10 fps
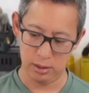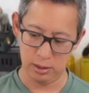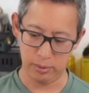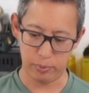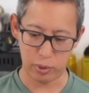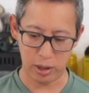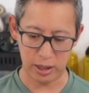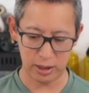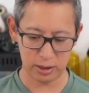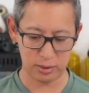the
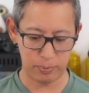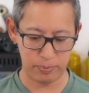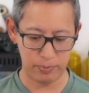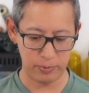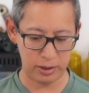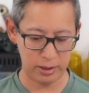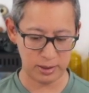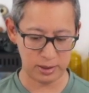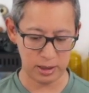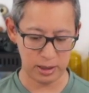product, at
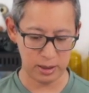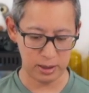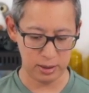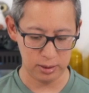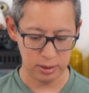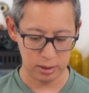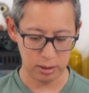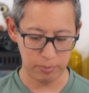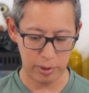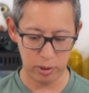least the
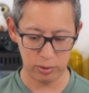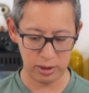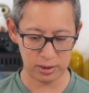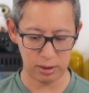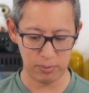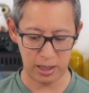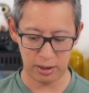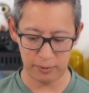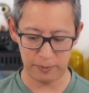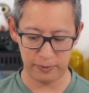components, are made
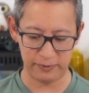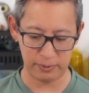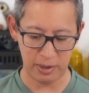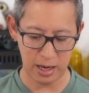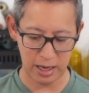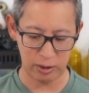up of some high